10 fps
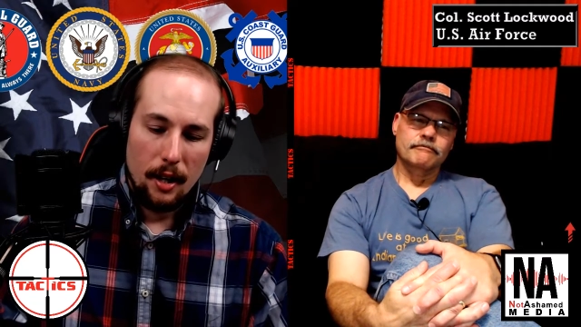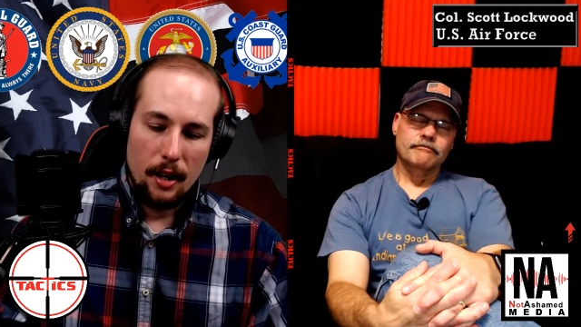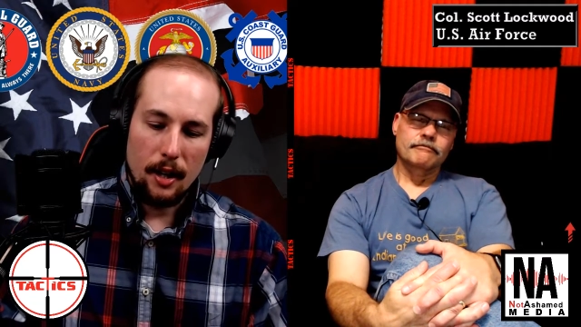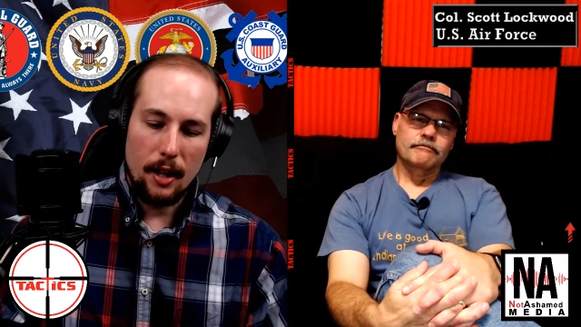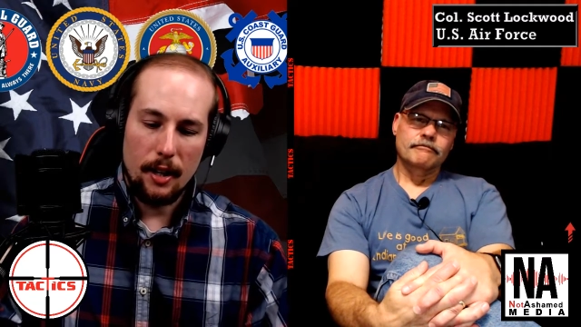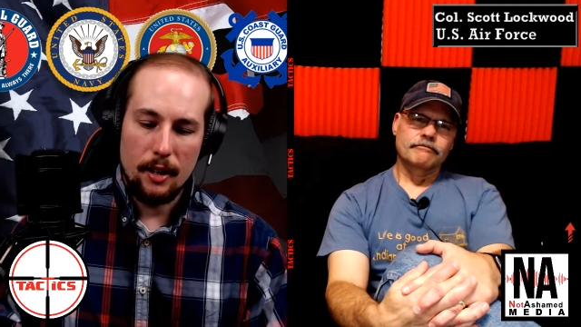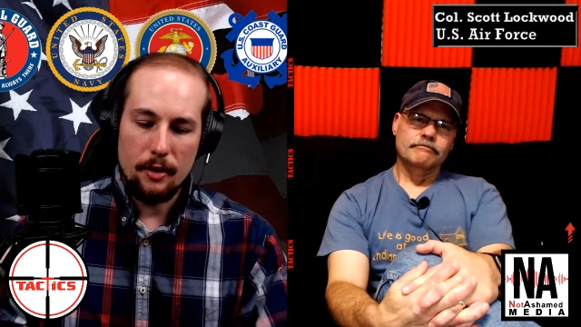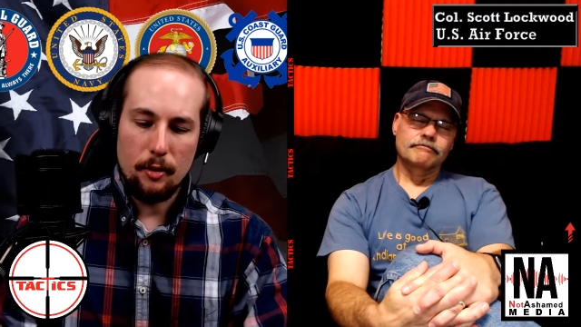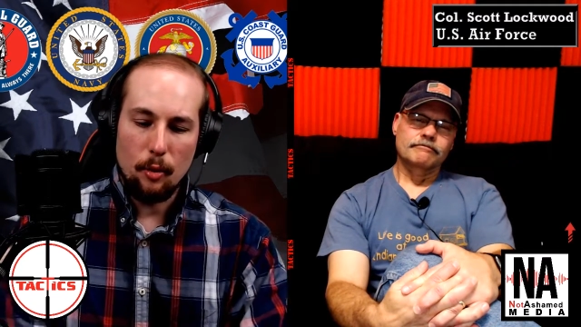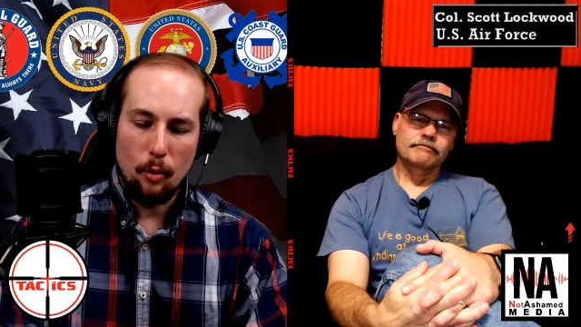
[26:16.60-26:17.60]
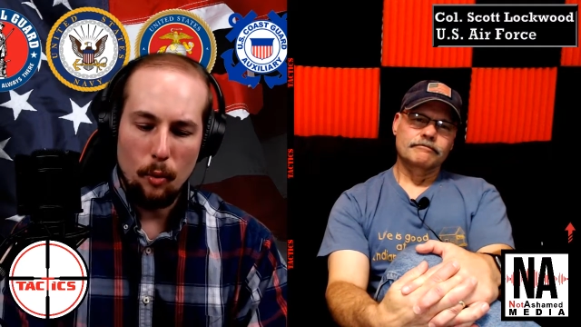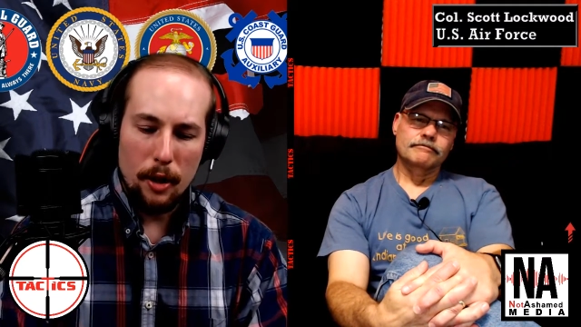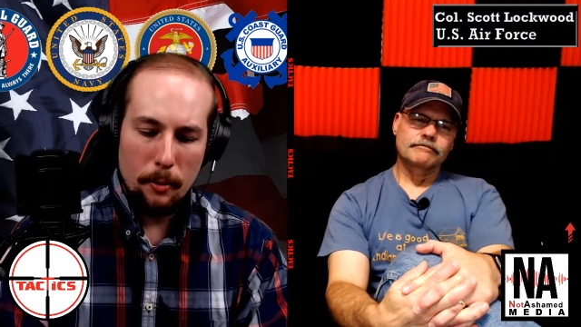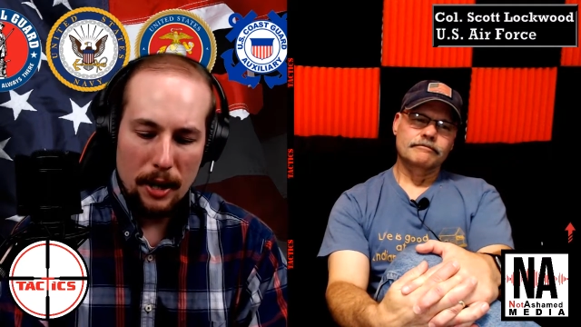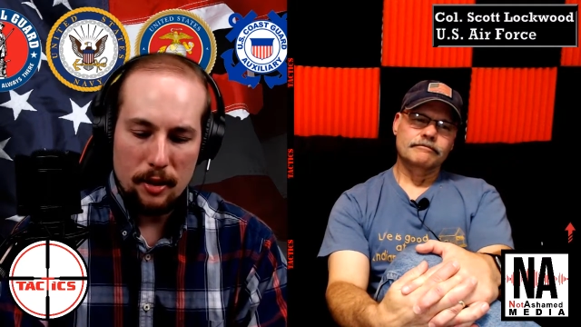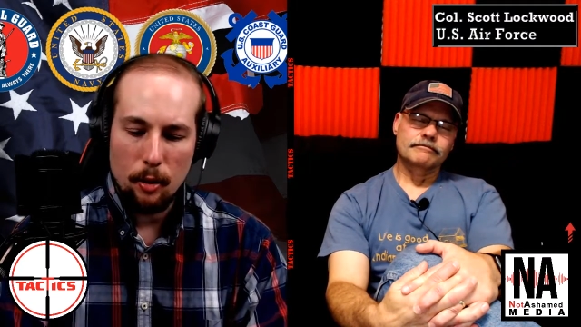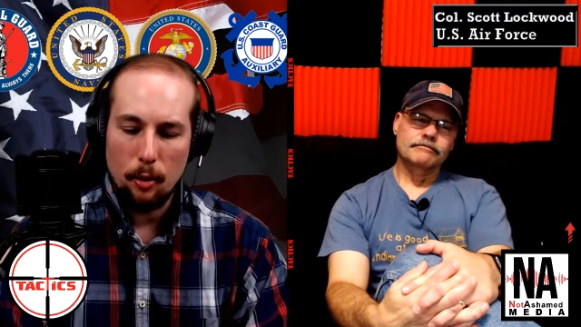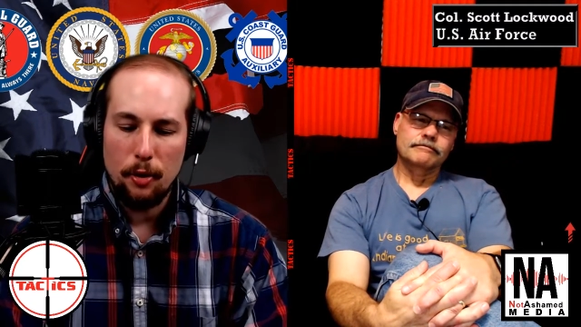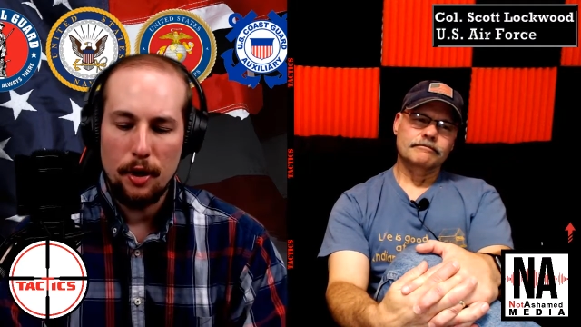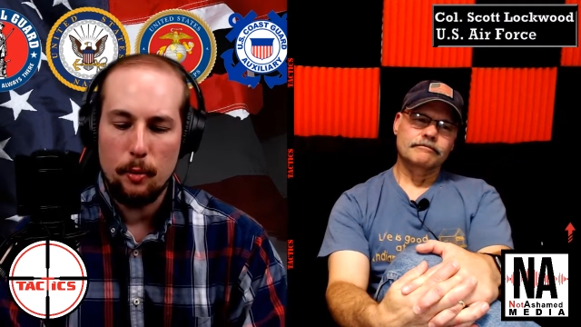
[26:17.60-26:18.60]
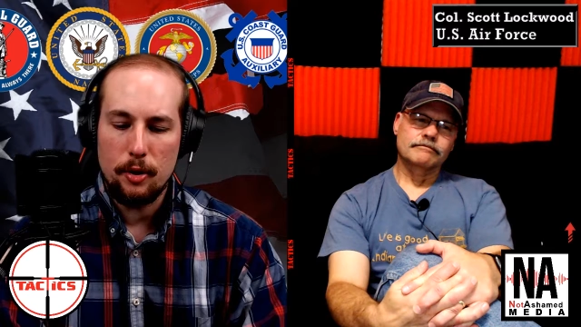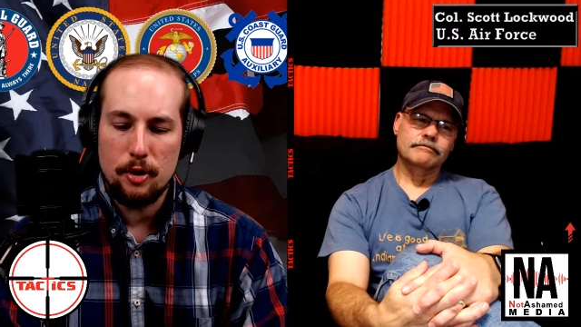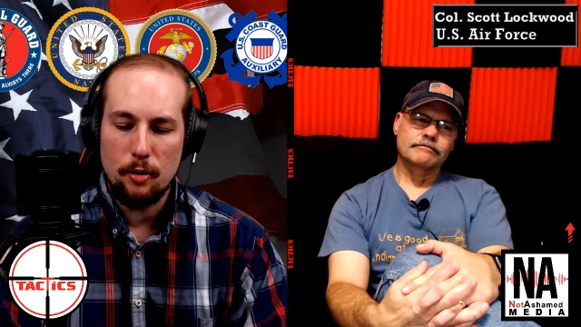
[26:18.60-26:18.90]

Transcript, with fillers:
Speaker 1: Uh, what about the whole thing with General